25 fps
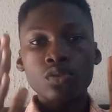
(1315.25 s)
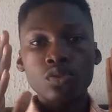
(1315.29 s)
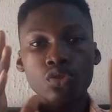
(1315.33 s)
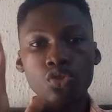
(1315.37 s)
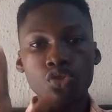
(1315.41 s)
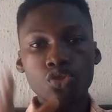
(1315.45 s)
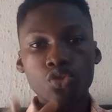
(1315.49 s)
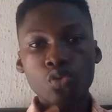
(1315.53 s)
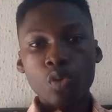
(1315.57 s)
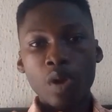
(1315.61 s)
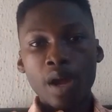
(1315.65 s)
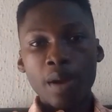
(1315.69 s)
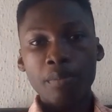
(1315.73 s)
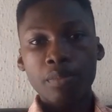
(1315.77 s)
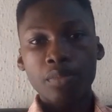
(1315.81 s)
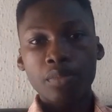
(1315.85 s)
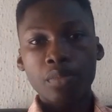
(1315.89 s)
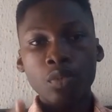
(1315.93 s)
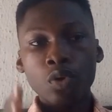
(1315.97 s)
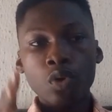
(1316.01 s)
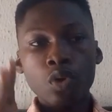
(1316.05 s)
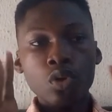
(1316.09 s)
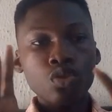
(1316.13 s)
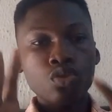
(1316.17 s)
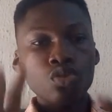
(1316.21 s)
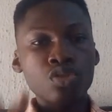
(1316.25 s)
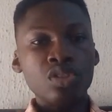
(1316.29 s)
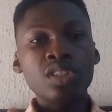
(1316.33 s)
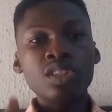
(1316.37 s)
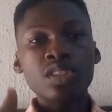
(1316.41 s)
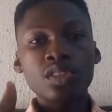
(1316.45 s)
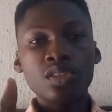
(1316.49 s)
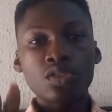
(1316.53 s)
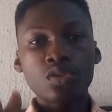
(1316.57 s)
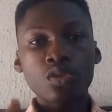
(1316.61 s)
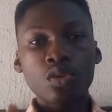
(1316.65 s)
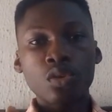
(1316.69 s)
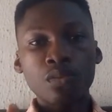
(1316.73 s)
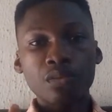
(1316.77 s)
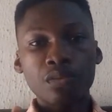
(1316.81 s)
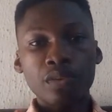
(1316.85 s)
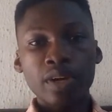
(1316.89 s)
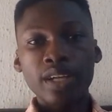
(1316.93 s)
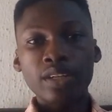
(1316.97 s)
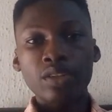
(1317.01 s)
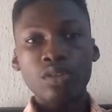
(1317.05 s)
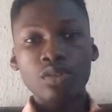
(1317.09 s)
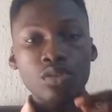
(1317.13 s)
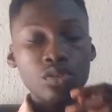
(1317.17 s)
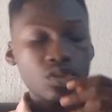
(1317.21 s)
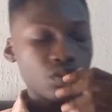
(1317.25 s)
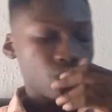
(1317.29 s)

swap using the Stonfi token.